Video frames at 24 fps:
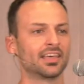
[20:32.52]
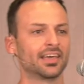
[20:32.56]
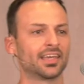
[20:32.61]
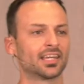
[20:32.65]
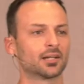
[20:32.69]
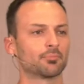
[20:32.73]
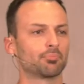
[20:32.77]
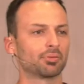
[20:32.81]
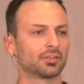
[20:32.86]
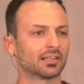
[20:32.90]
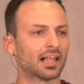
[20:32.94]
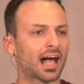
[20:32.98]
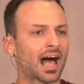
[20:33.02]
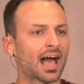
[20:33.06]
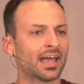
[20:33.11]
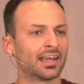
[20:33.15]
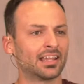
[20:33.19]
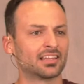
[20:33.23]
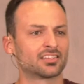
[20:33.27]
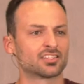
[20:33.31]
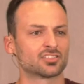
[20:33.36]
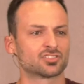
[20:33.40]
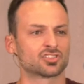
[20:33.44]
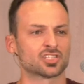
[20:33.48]
and applying
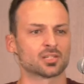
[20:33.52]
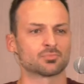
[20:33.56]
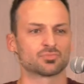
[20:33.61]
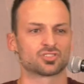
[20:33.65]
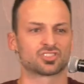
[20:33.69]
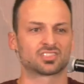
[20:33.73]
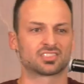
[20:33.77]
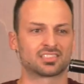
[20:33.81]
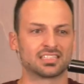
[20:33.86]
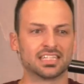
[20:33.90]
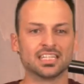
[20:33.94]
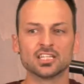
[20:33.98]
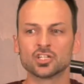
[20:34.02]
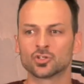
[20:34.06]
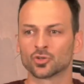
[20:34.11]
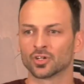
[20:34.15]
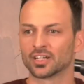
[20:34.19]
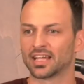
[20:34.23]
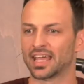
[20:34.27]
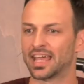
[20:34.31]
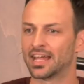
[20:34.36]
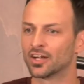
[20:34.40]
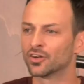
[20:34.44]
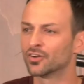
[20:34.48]
it to some
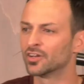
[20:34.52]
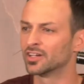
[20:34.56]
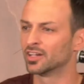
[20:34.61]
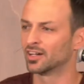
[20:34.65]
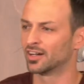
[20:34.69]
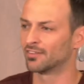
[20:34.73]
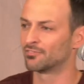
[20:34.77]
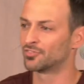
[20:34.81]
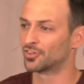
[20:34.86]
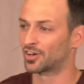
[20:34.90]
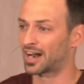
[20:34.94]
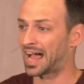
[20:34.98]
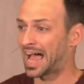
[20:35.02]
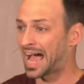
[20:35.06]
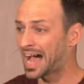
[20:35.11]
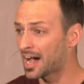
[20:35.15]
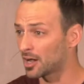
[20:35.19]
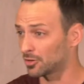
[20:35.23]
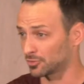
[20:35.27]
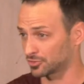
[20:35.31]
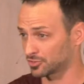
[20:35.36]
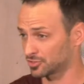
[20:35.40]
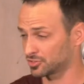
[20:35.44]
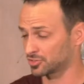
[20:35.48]
secret area of their
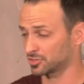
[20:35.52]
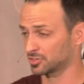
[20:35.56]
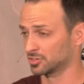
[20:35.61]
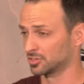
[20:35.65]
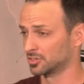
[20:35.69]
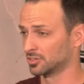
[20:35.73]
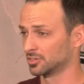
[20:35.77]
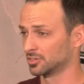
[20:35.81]
house.